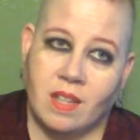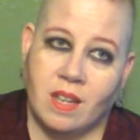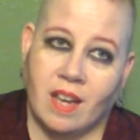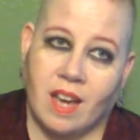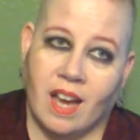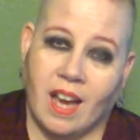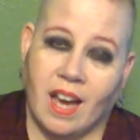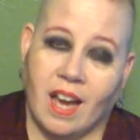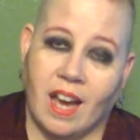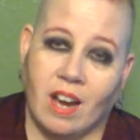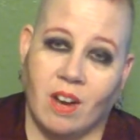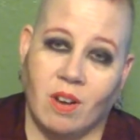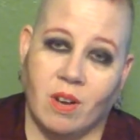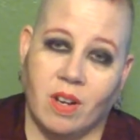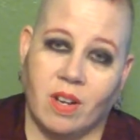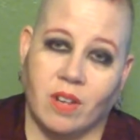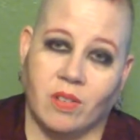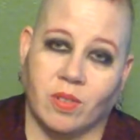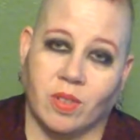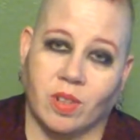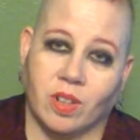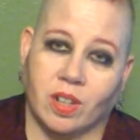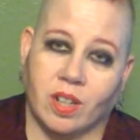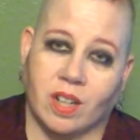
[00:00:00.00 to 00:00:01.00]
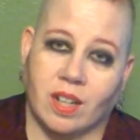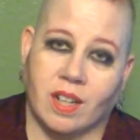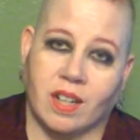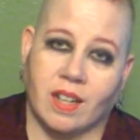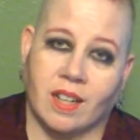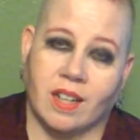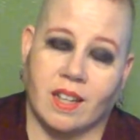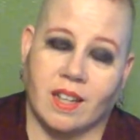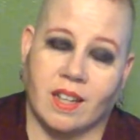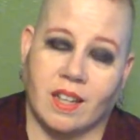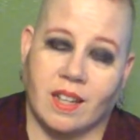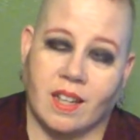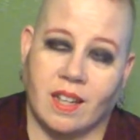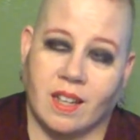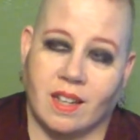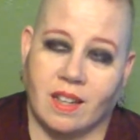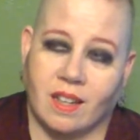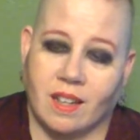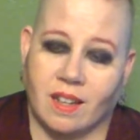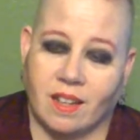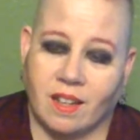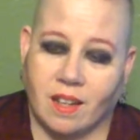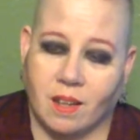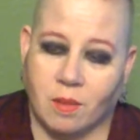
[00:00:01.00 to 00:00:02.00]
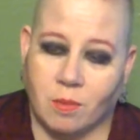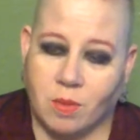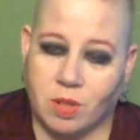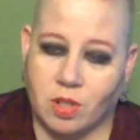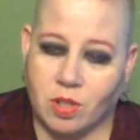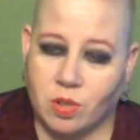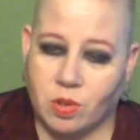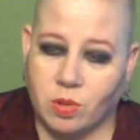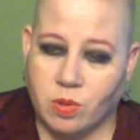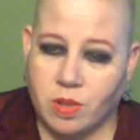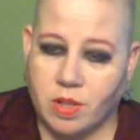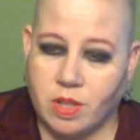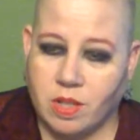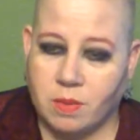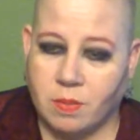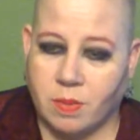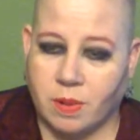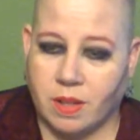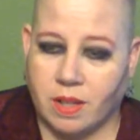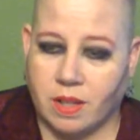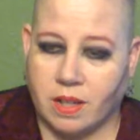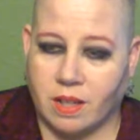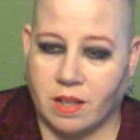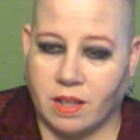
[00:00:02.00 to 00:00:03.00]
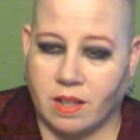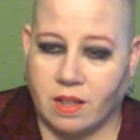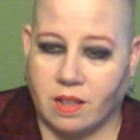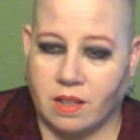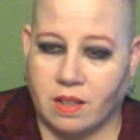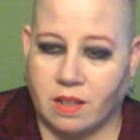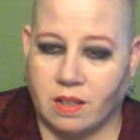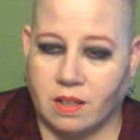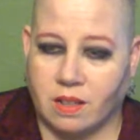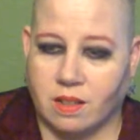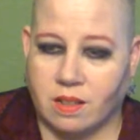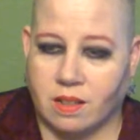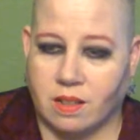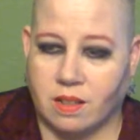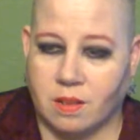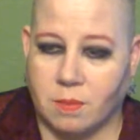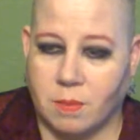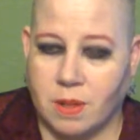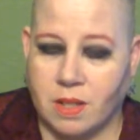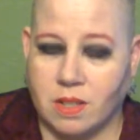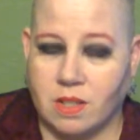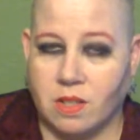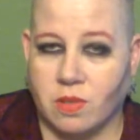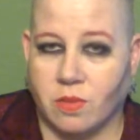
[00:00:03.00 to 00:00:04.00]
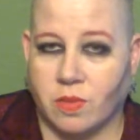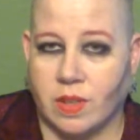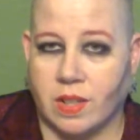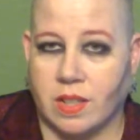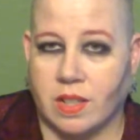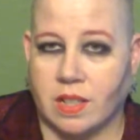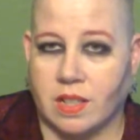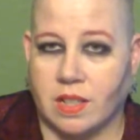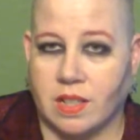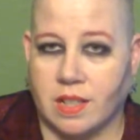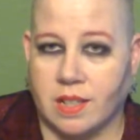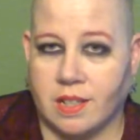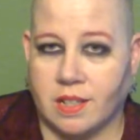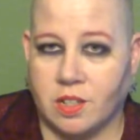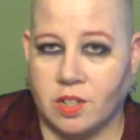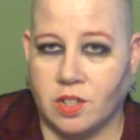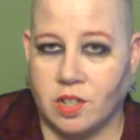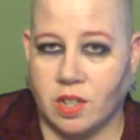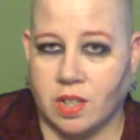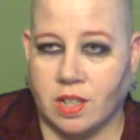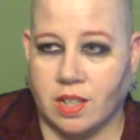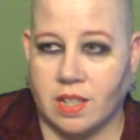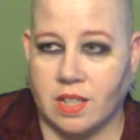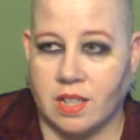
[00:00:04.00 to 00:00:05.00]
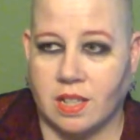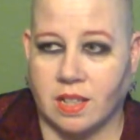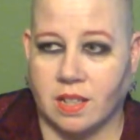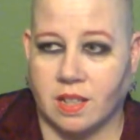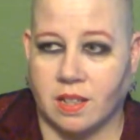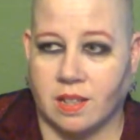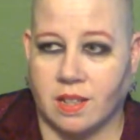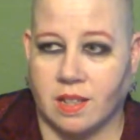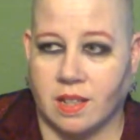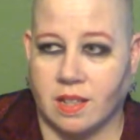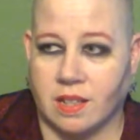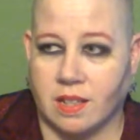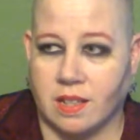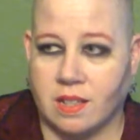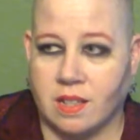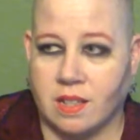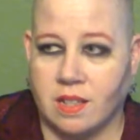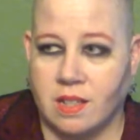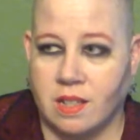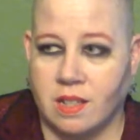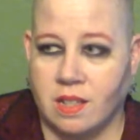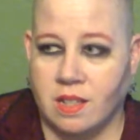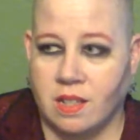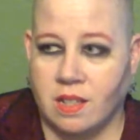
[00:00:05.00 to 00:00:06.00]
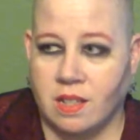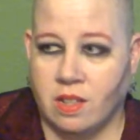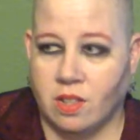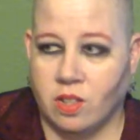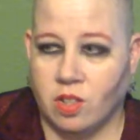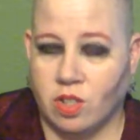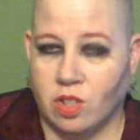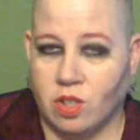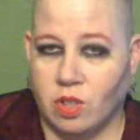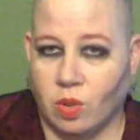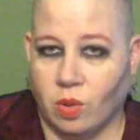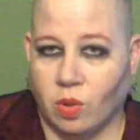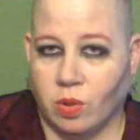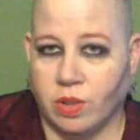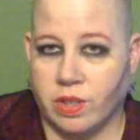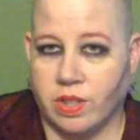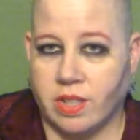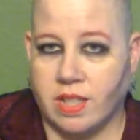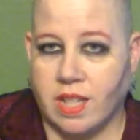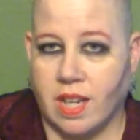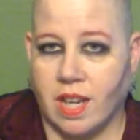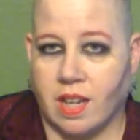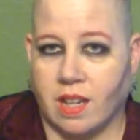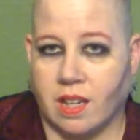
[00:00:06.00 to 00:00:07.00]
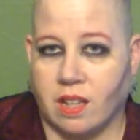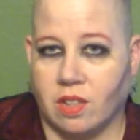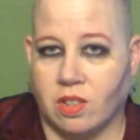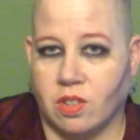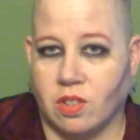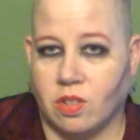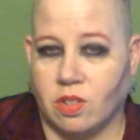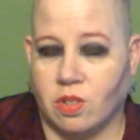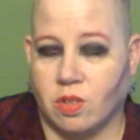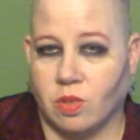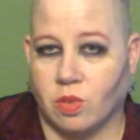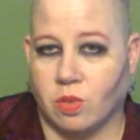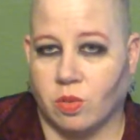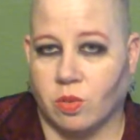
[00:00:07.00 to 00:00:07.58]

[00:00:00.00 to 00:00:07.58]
However, I am intrigued by the Pennsylvania Dutch idea that the soul is taken to